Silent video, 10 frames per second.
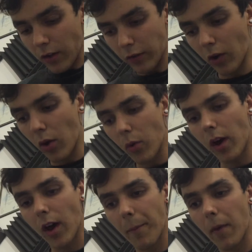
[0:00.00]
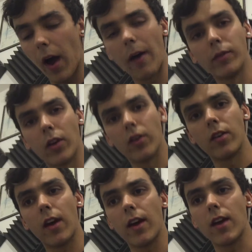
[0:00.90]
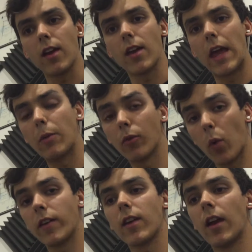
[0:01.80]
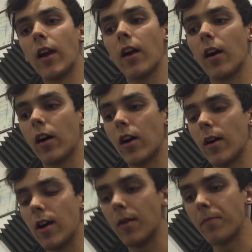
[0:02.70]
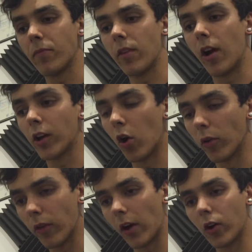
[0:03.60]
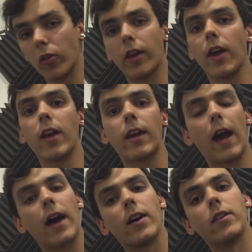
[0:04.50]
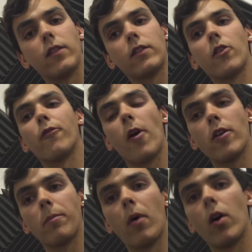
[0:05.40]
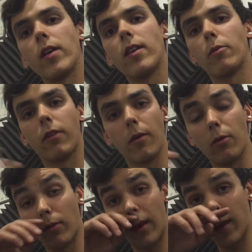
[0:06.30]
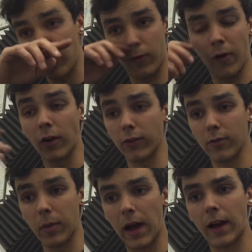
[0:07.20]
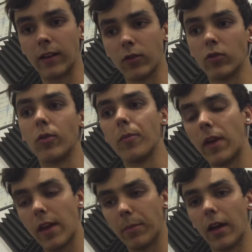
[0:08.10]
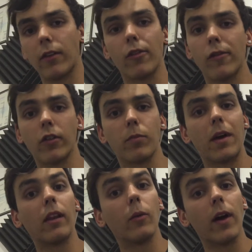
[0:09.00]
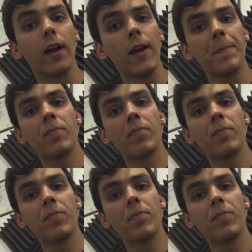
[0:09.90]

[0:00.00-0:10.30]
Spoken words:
So I haven't done it was a wedding. I got the gig as a friend of mine. It was his function band, or he plays for the function band anyway,